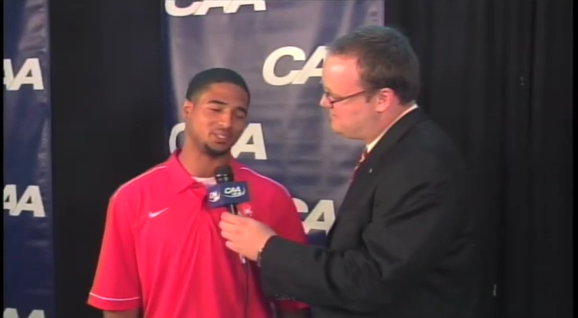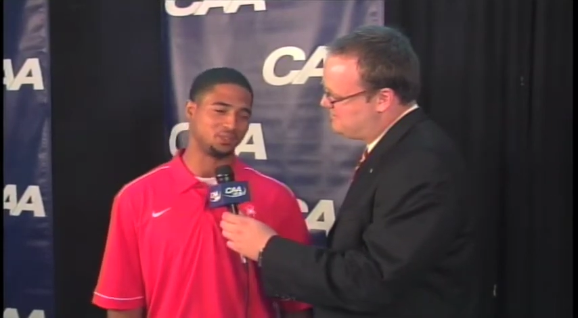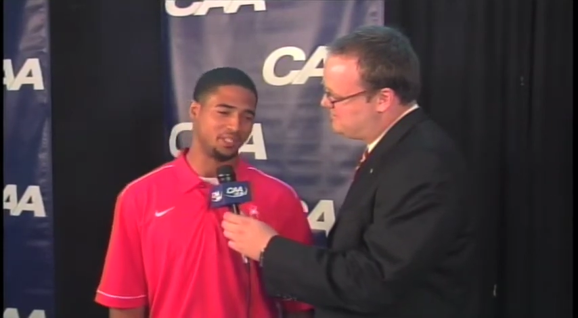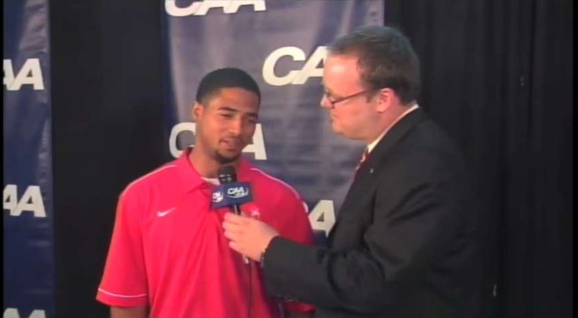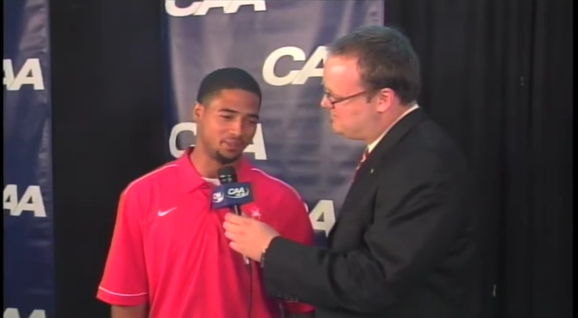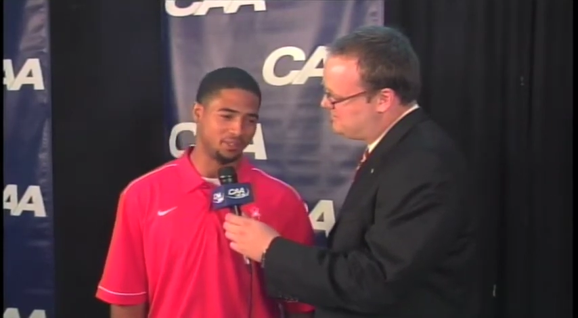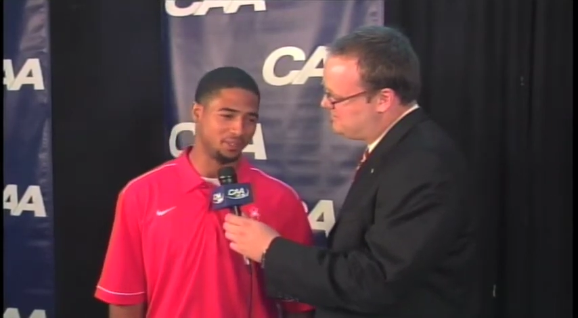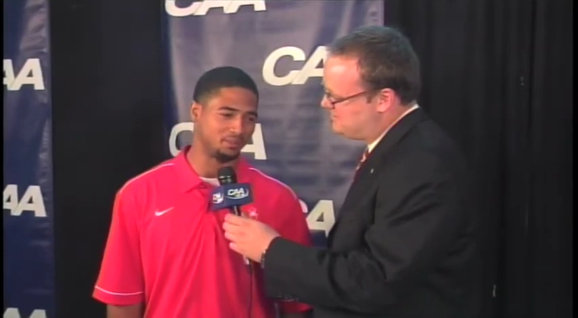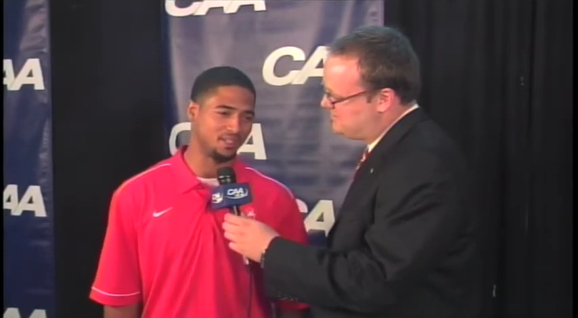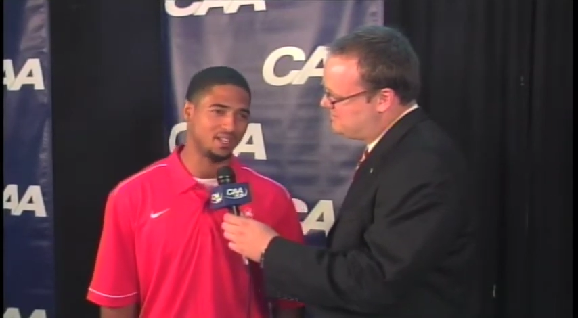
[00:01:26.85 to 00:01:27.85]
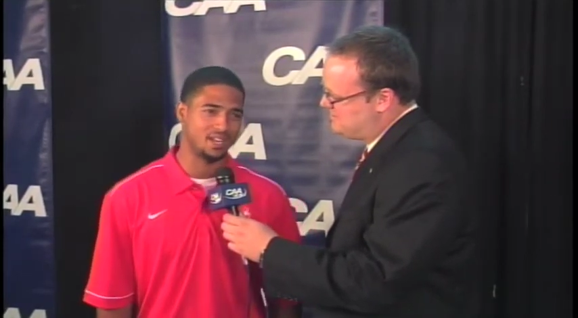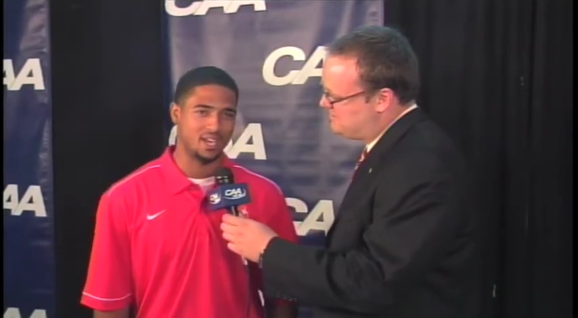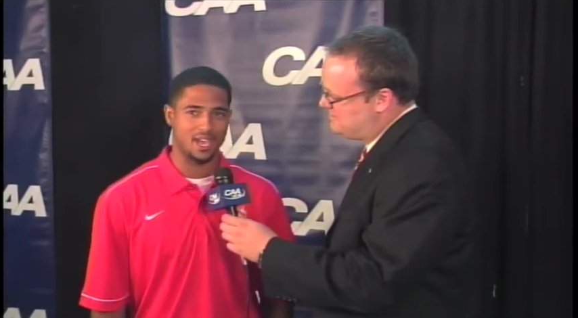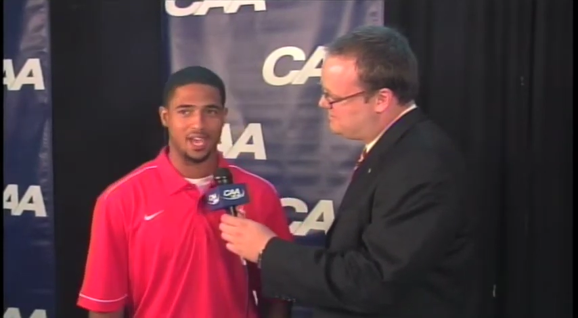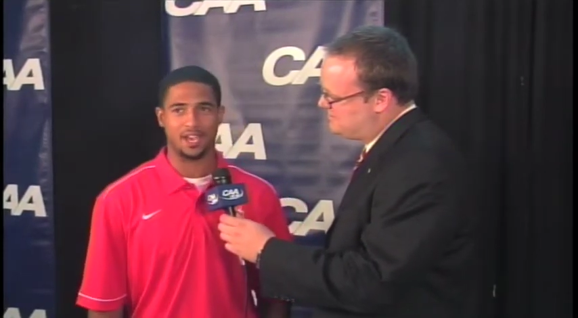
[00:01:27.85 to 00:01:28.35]
Speaker 1: championship.
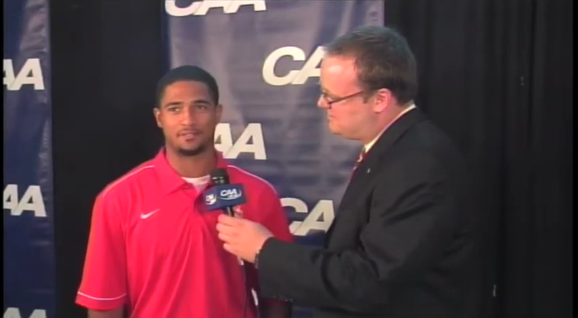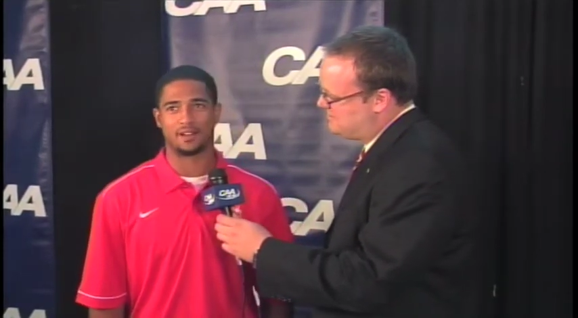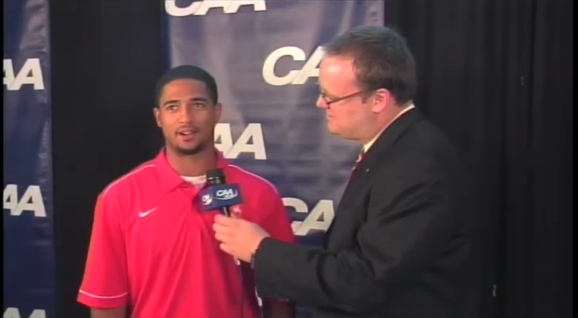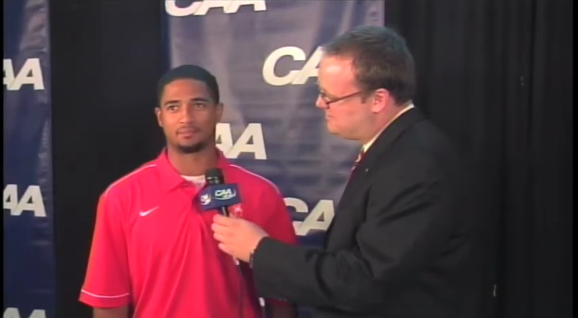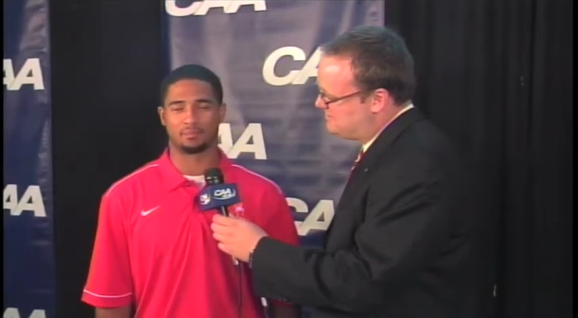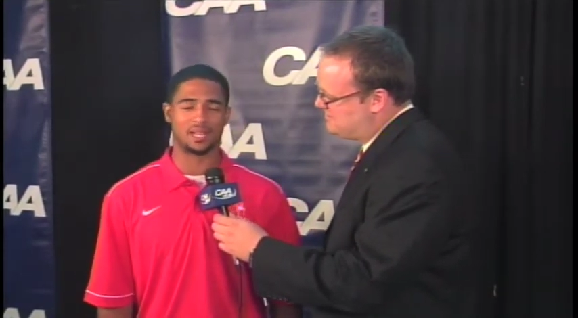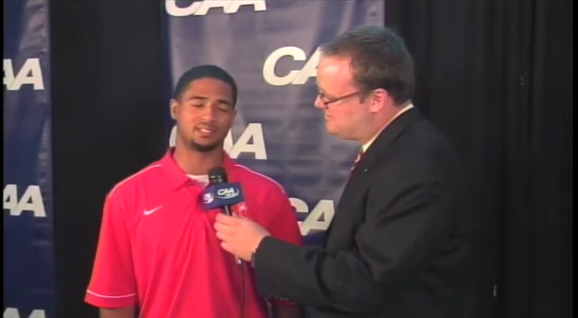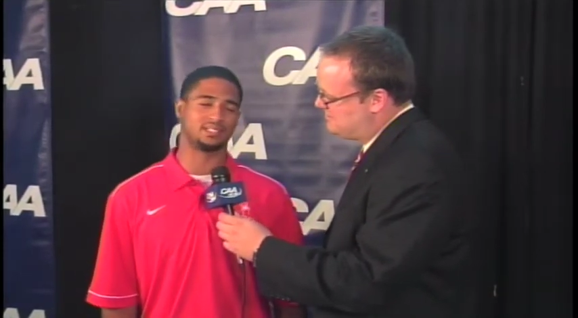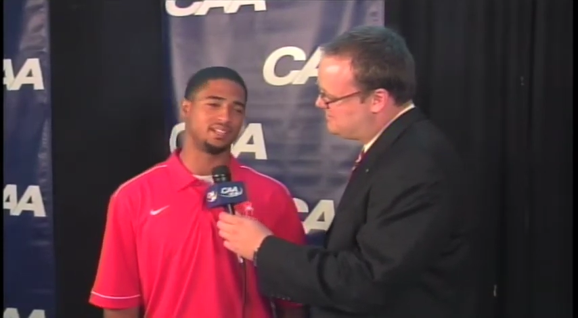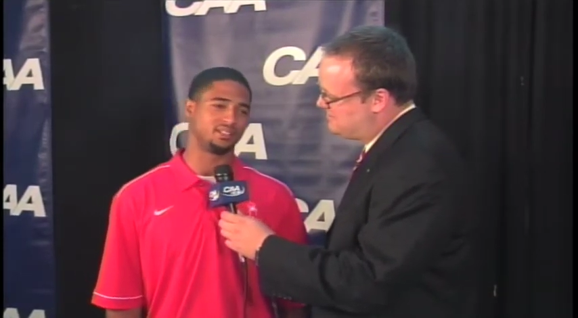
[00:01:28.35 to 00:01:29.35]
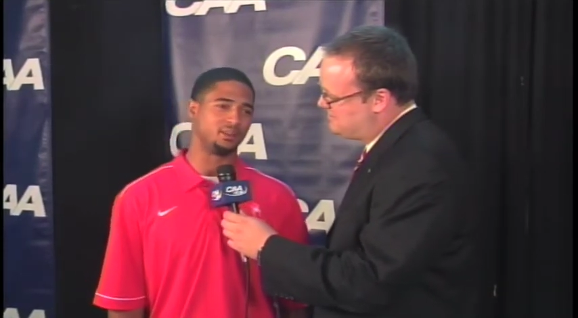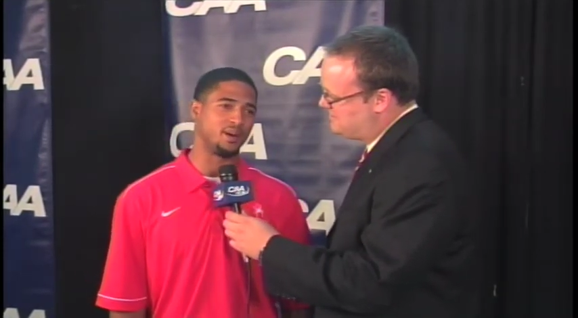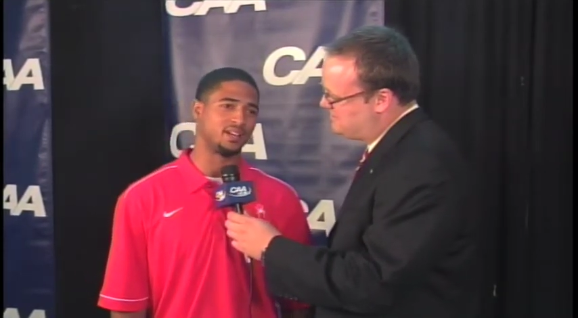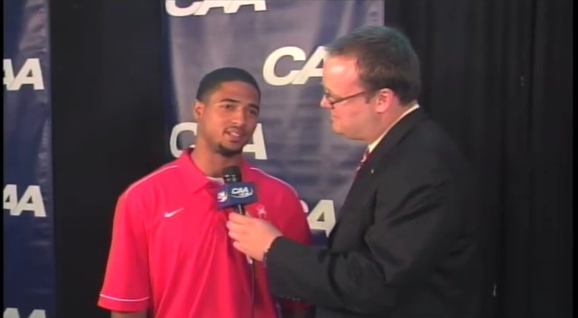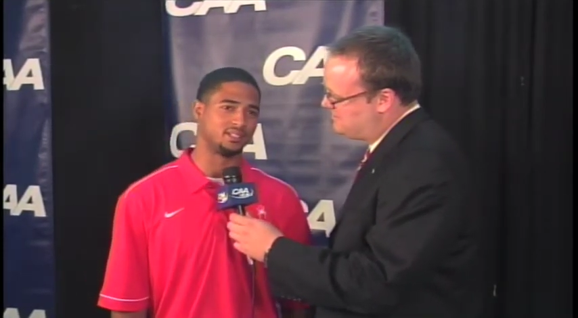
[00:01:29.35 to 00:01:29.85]
If I'm blessed to get the
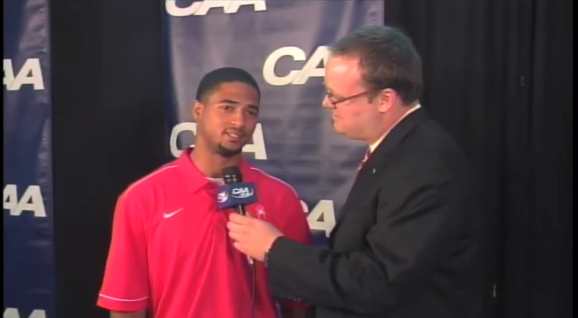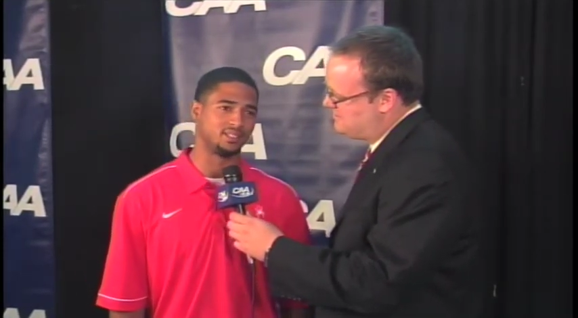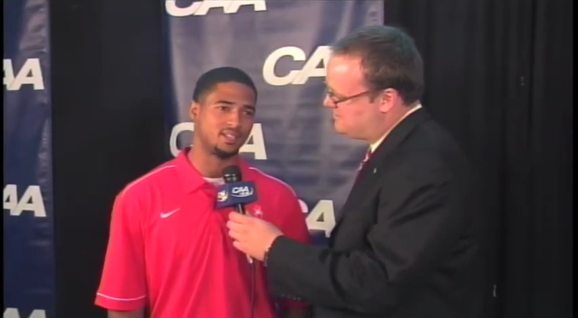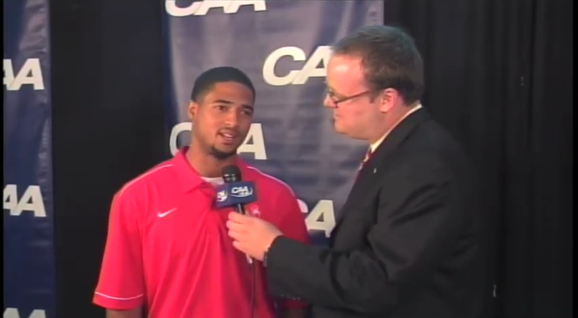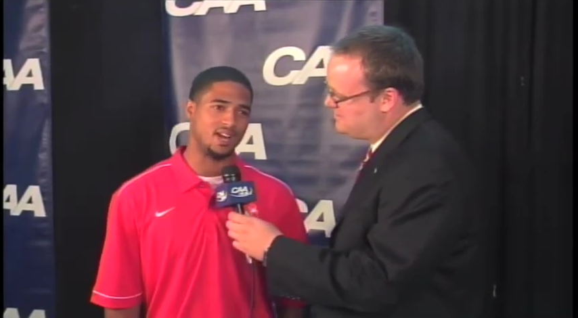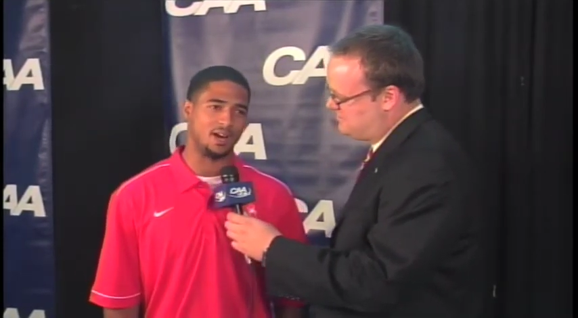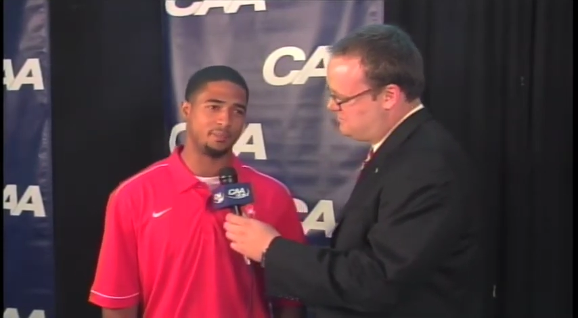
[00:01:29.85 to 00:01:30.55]
record, I'll be